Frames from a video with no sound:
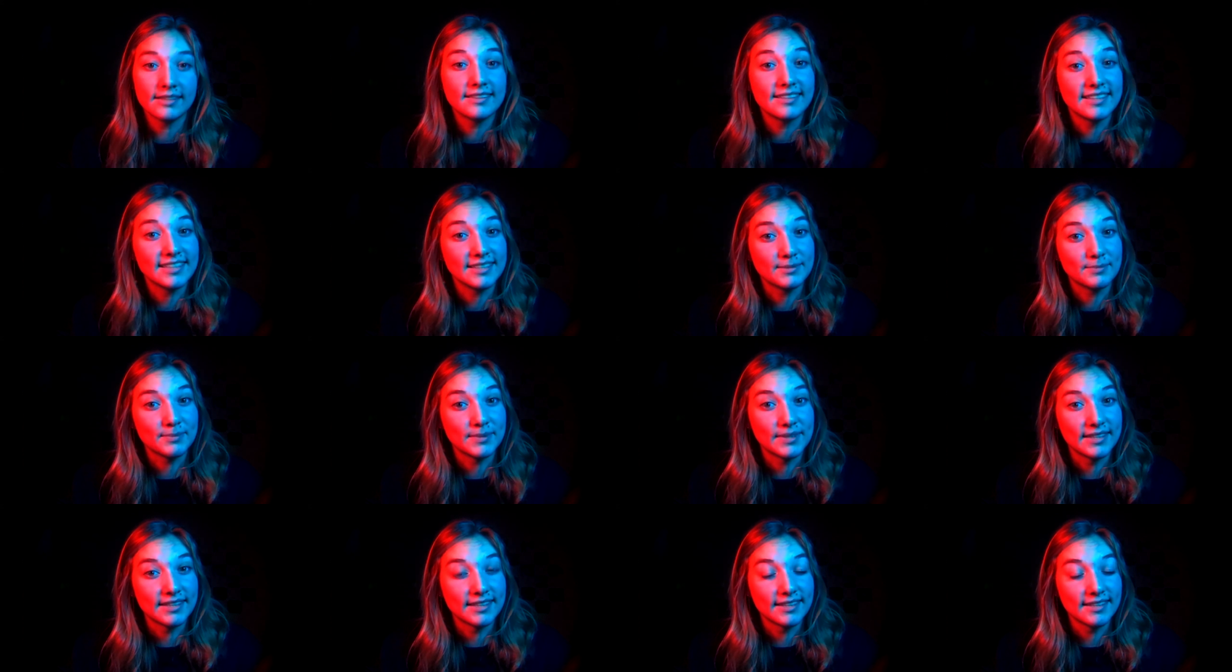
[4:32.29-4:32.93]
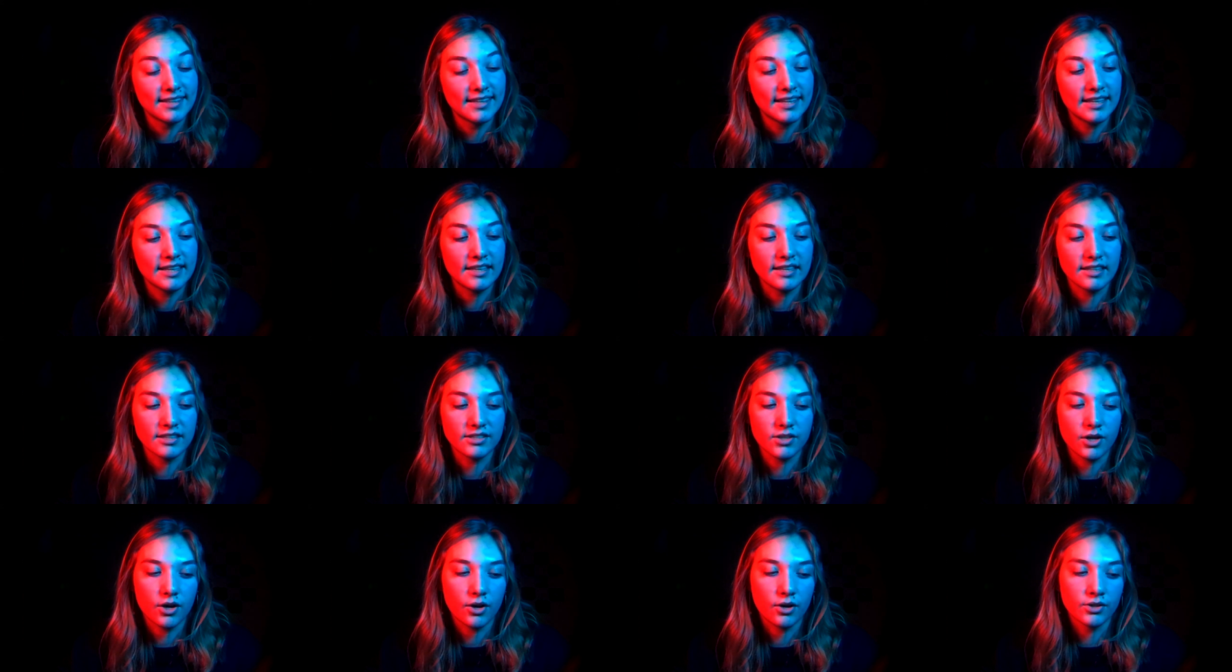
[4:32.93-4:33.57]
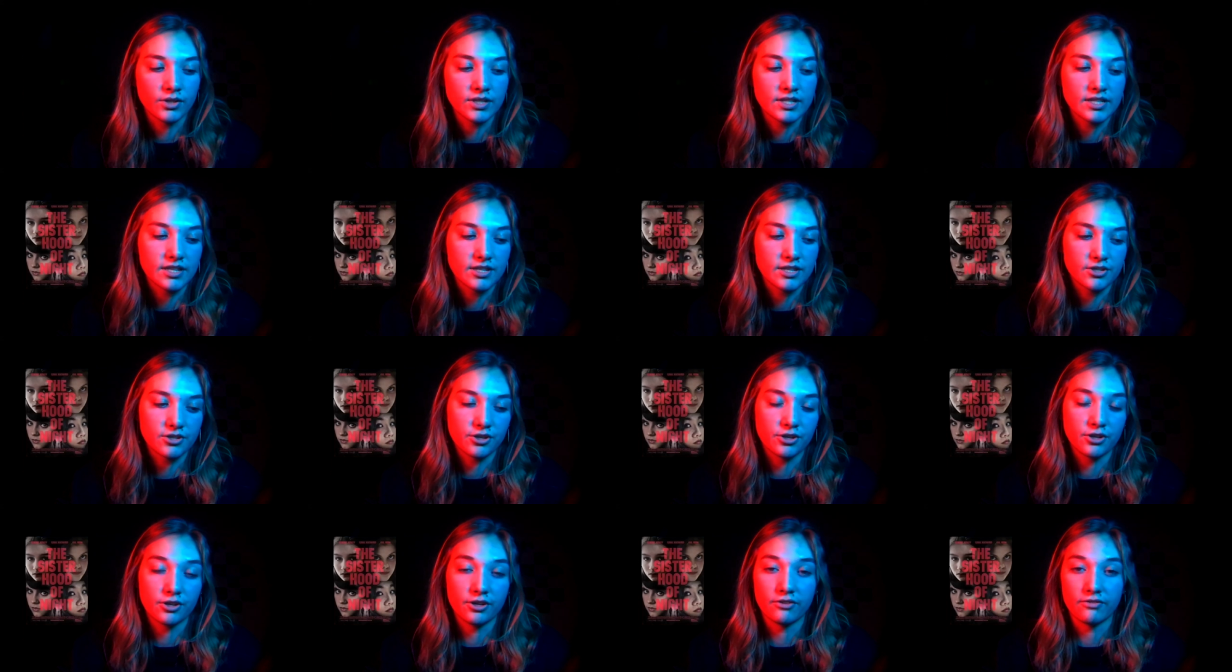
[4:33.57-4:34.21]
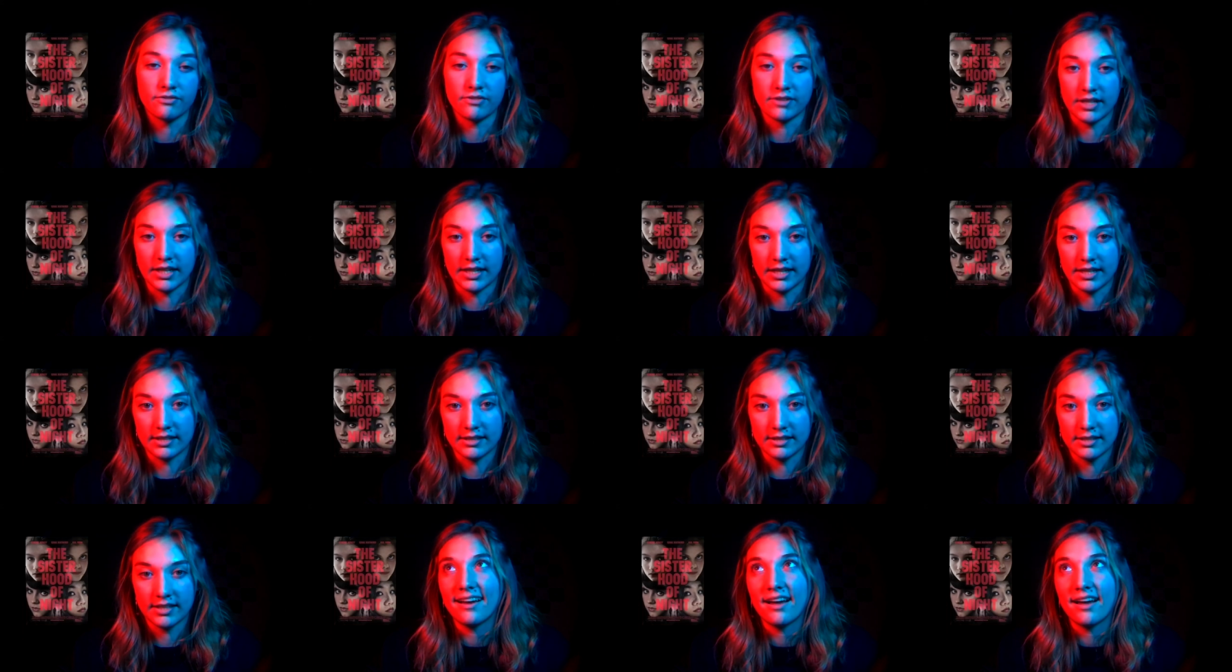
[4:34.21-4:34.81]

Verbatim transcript: this minute, is called Sisterhood of Night.